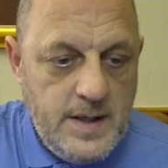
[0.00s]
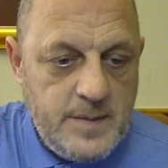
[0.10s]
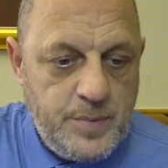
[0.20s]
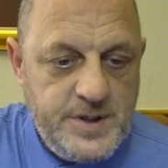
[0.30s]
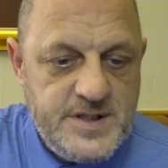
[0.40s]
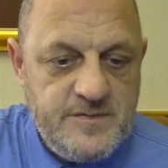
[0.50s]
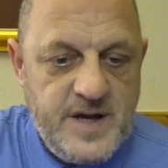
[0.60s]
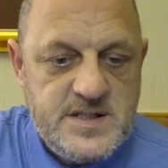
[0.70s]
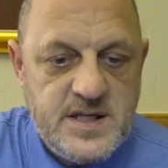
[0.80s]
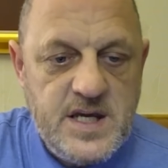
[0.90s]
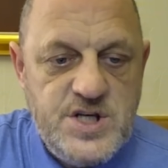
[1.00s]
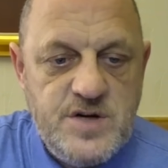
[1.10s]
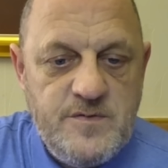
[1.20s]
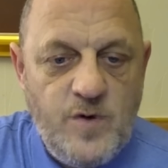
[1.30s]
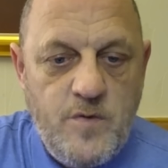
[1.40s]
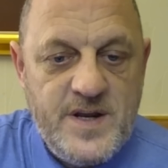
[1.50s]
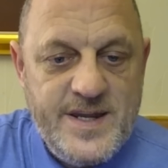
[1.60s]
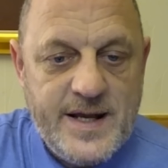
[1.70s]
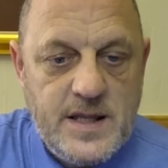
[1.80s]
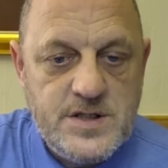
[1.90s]
The police investigation
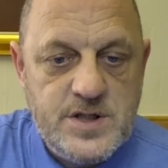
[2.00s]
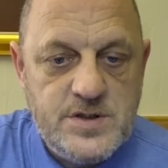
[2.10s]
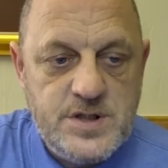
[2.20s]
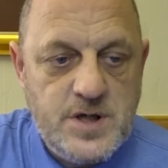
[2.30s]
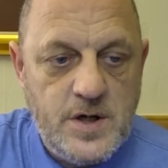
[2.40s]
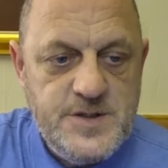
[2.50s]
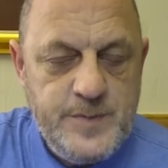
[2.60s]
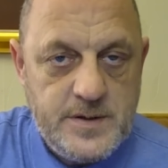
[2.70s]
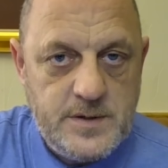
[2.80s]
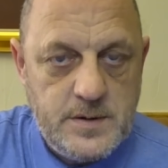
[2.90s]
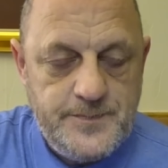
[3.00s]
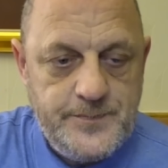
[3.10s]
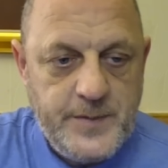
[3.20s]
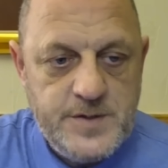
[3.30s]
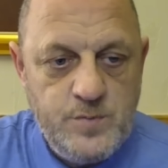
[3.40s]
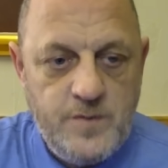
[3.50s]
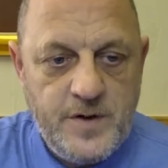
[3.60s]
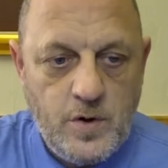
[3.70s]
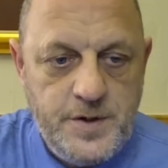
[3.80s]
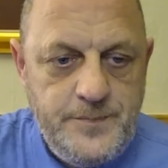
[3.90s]
involving Nicola Sturgeon's husband is
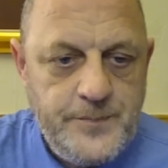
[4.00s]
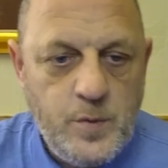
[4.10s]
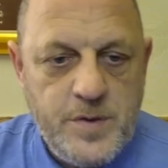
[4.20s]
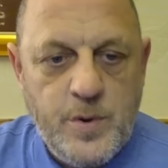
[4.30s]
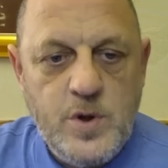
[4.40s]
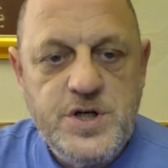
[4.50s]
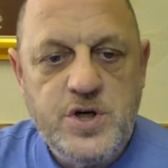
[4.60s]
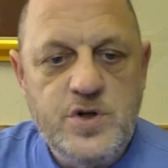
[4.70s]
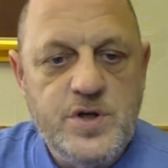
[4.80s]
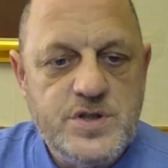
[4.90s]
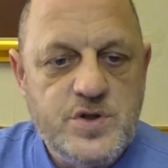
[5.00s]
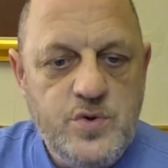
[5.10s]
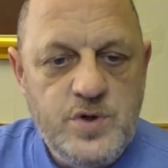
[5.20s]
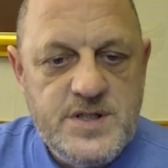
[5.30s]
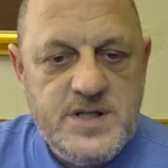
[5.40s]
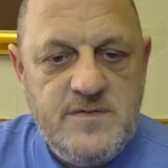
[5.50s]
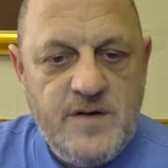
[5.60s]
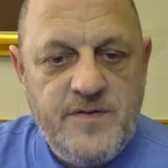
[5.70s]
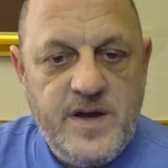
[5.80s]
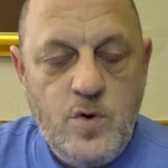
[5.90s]
moving on, with prosecutors to receive
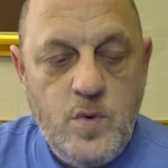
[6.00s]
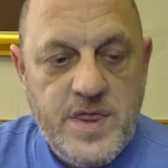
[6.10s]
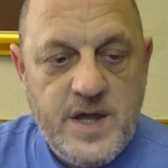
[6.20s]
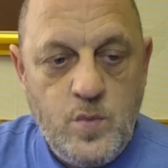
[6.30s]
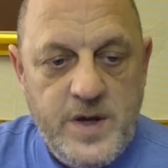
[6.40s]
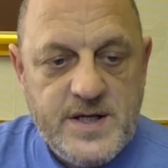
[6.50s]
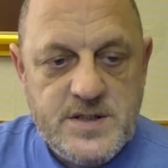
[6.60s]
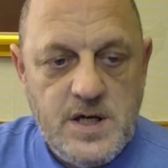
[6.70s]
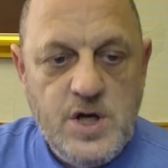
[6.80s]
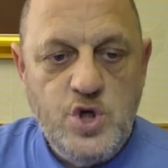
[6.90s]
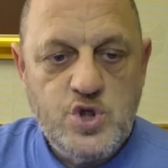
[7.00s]
a file within weeks,